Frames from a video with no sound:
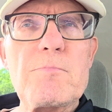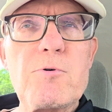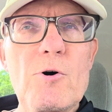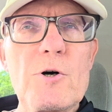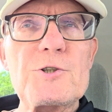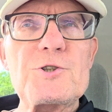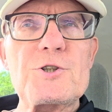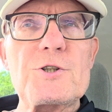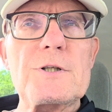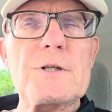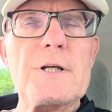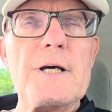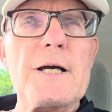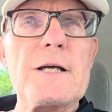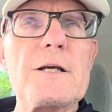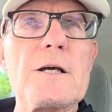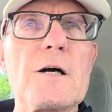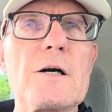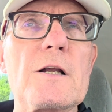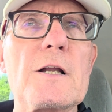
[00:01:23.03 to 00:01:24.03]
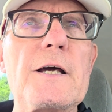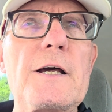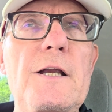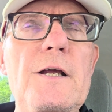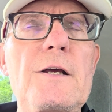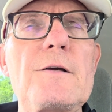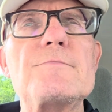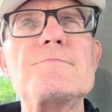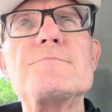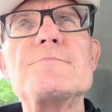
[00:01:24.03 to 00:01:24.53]
pushed that young
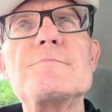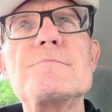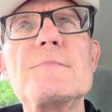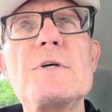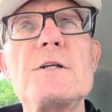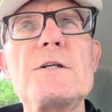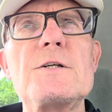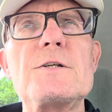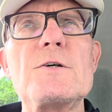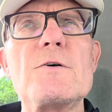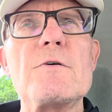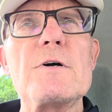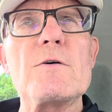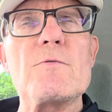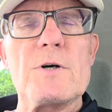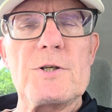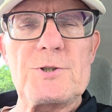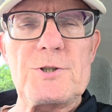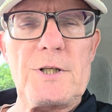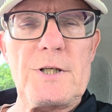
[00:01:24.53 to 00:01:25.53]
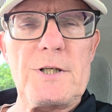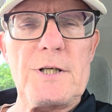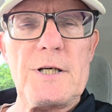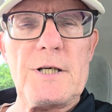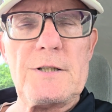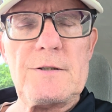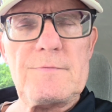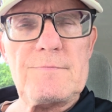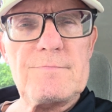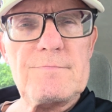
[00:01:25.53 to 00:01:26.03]
lady into doing what she
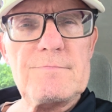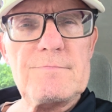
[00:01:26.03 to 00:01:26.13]
did.